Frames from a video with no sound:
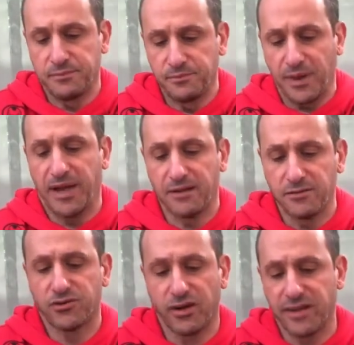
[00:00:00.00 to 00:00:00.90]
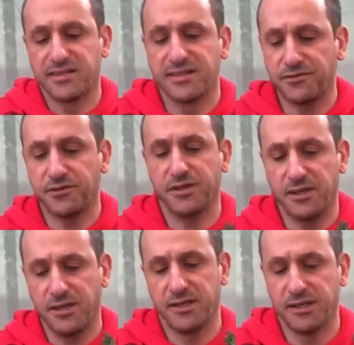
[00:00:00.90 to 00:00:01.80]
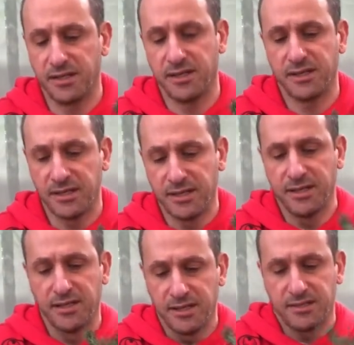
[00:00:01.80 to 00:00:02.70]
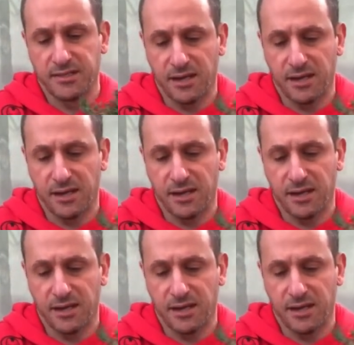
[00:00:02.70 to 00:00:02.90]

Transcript: but tridents are different. So